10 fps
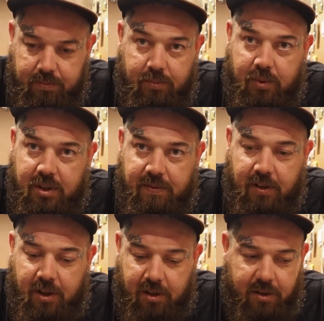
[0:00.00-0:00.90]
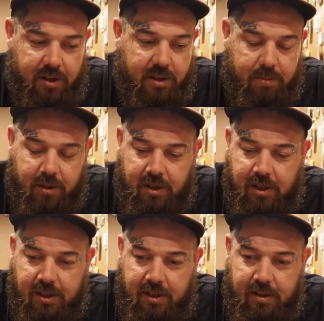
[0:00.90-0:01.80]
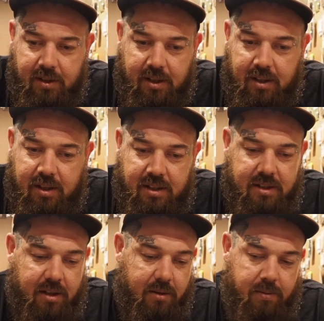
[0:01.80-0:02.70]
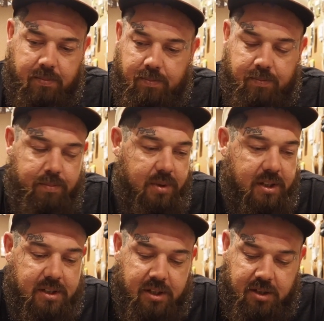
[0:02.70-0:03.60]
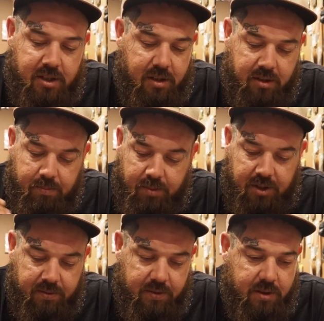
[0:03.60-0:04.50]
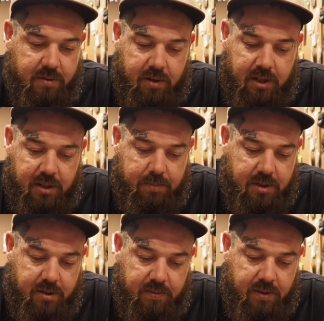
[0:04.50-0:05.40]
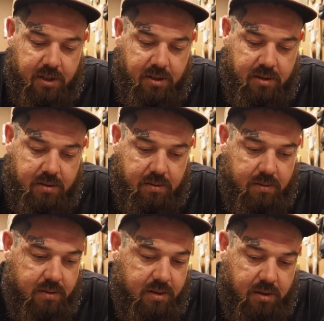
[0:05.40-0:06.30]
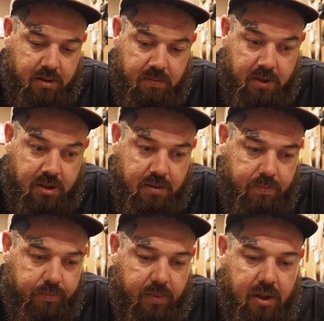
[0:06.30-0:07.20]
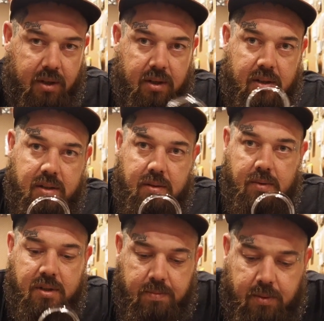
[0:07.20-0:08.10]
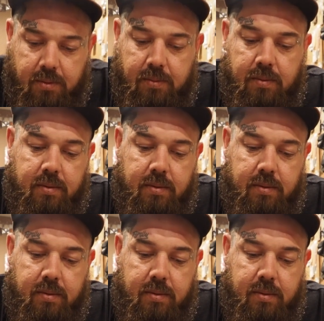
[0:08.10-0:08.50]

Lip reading: with the fly line and your poly leader, it's a whole big section. You can bring the fish right up to you if you need to, so you can reach them. So we just pull